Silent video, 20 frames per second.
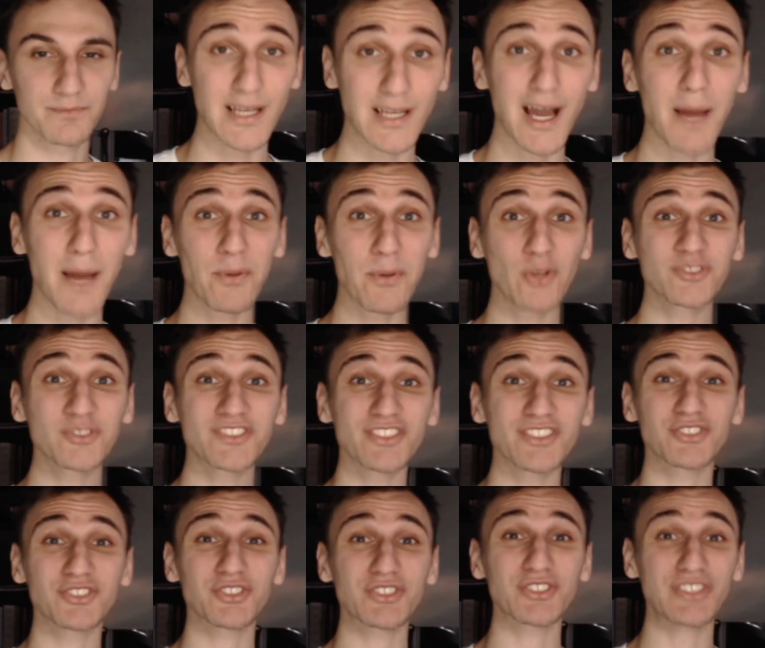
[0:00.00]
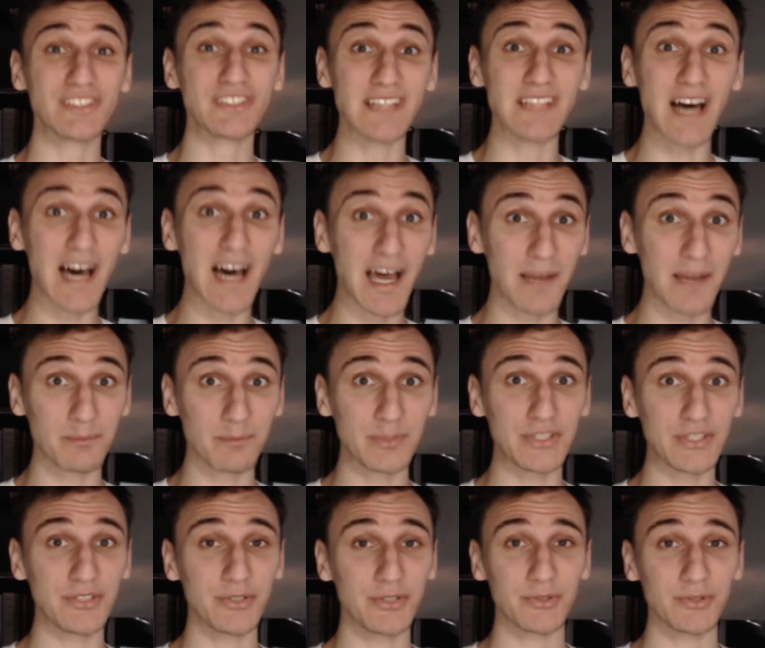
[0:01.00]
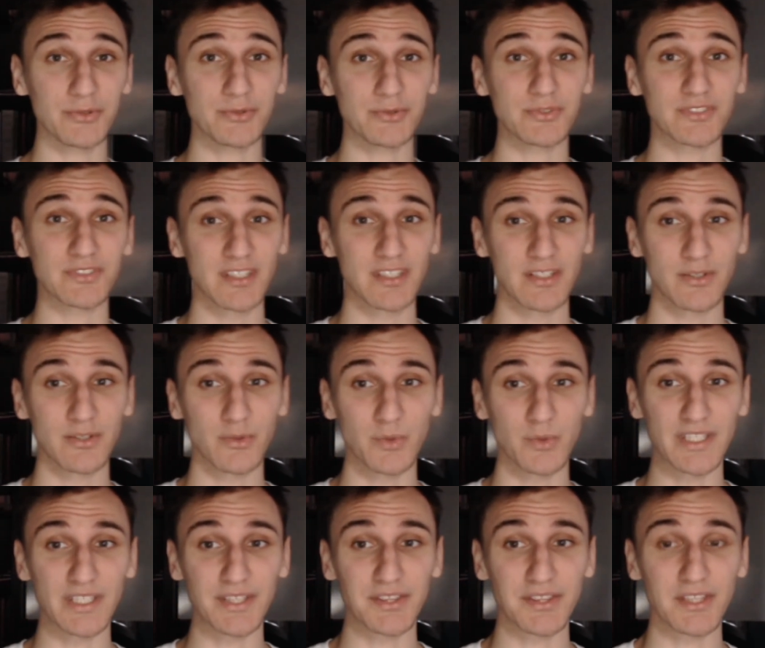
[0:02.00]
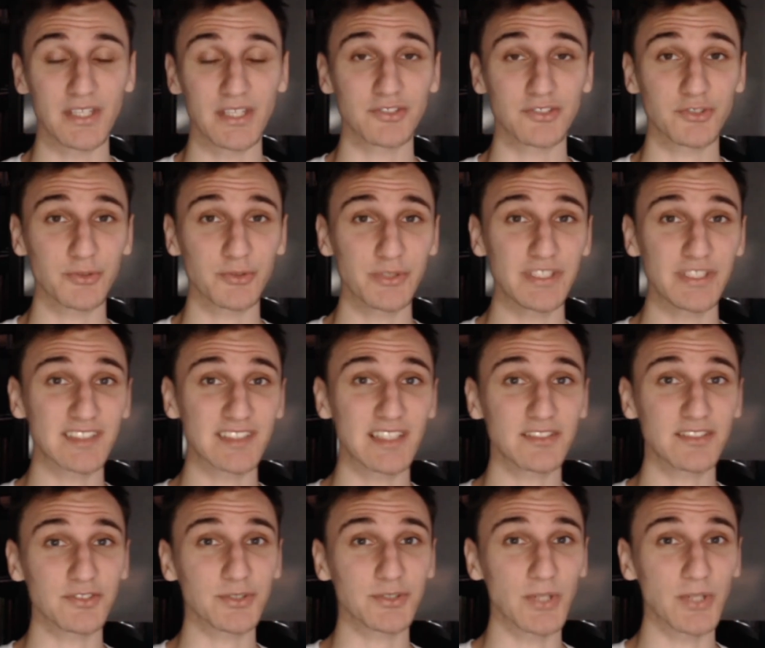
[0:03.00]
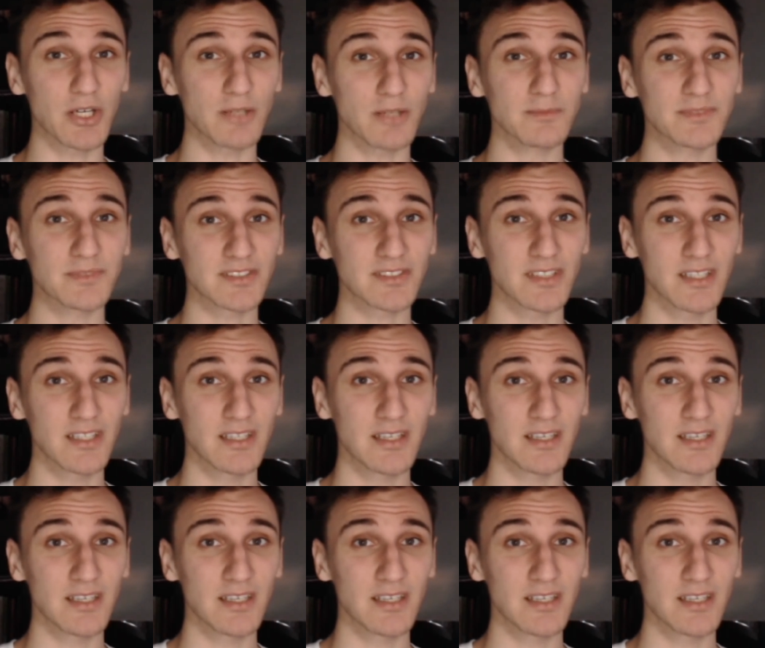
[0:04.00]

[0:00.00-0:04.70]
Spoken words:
Compost should not be used with trees and shrubs.